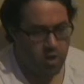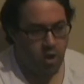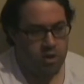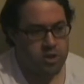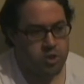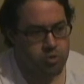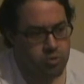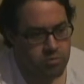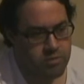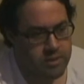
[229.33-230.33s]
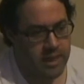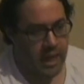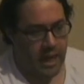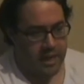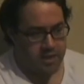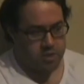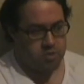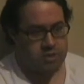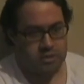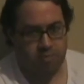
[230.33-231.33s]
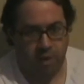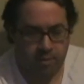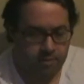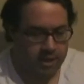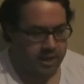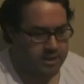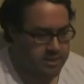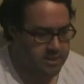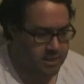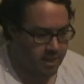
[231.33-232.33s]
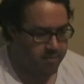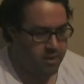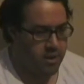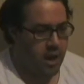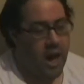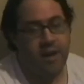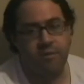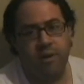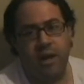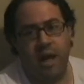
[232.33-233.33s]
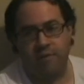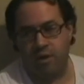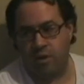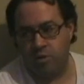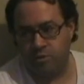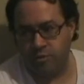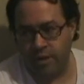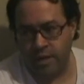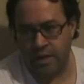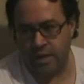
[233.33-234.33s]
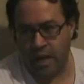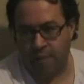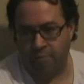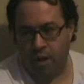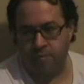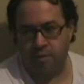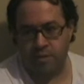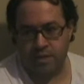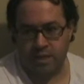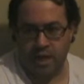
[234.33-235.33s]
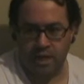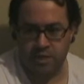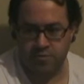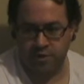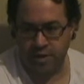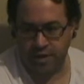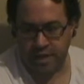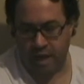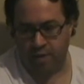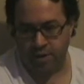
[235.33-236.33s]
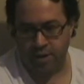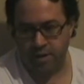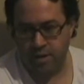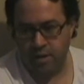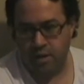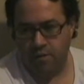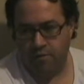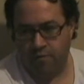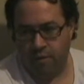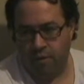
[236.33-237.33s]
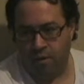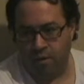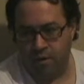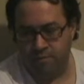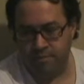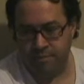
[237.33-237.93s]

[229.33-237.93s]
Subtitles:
going to college was probably my next step. I didn't really have a clue, really. I probably went to college for an accounting, for